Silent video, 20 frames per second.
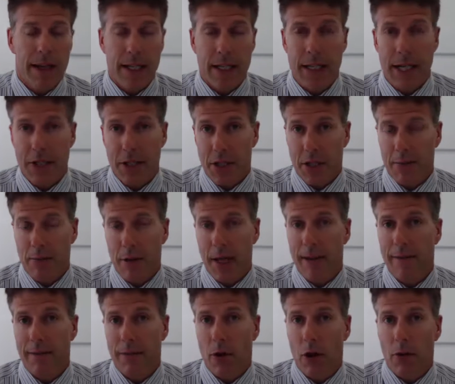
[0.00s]
fantastic
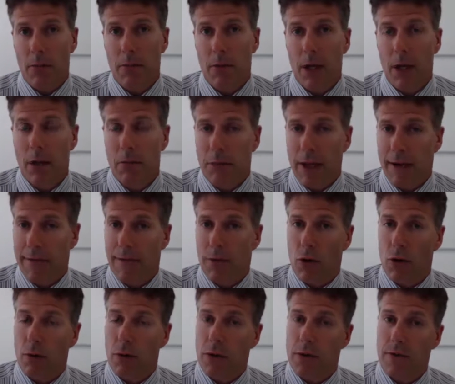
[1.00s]
platform
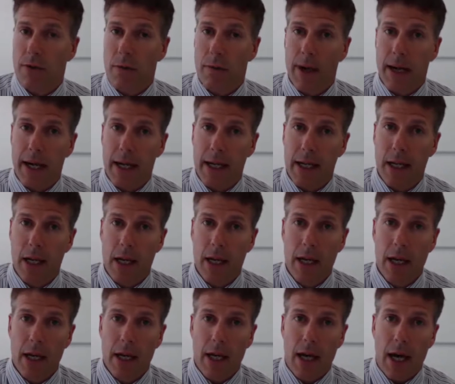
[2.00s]
is from a
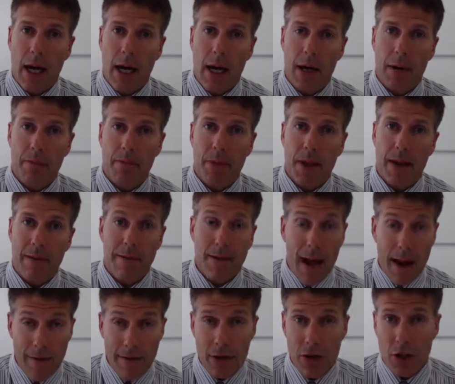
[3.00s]

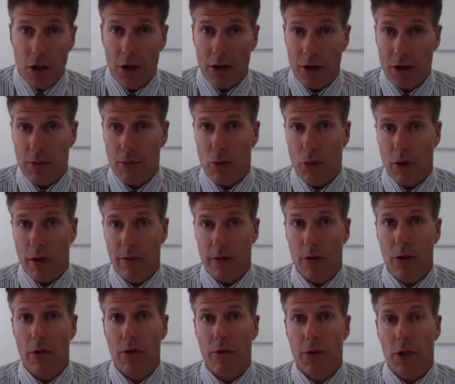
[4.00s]
advertiser's point of
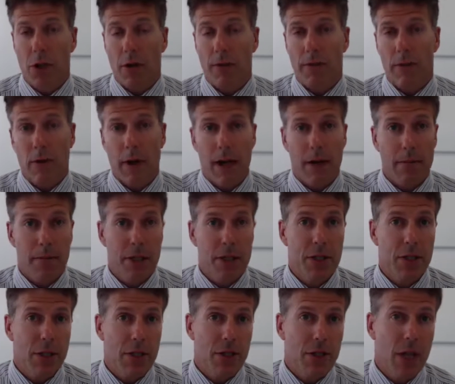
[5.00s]
view. So for our
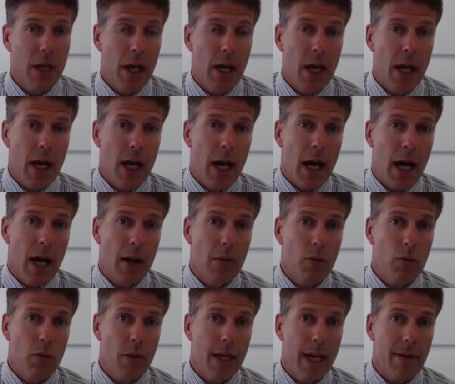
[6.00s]
business,
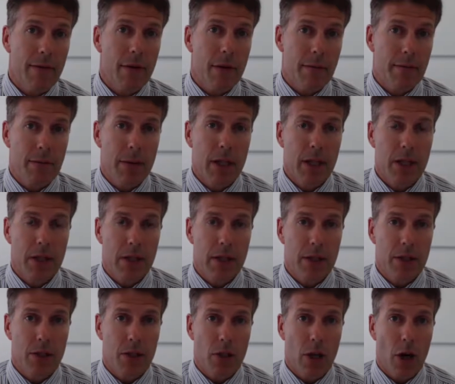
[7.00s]
we have the
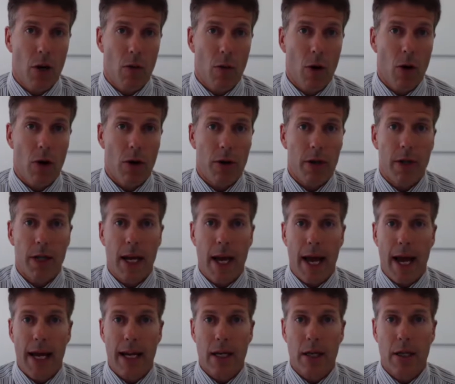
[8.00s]
ability to go on
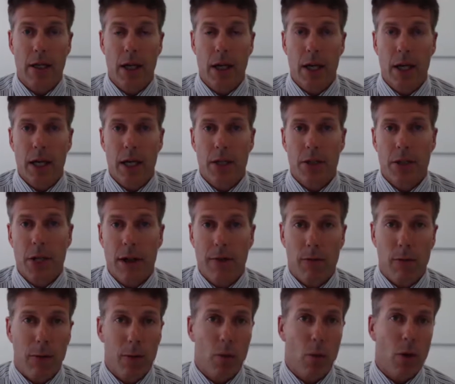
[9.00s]
and say
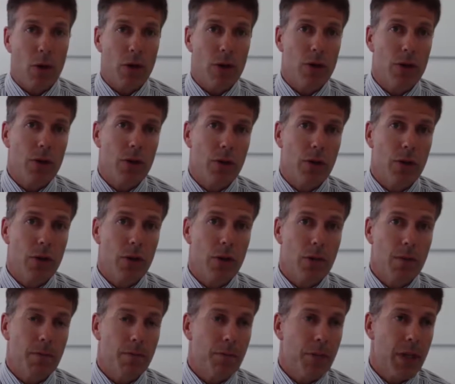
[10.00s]
if we wanted
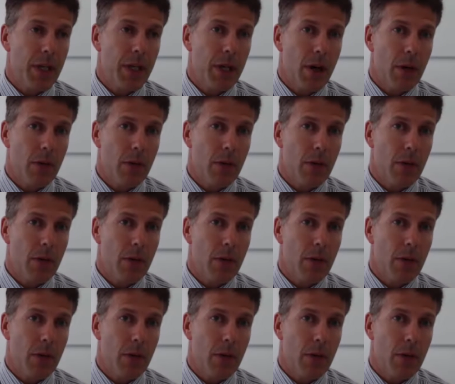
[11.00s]
to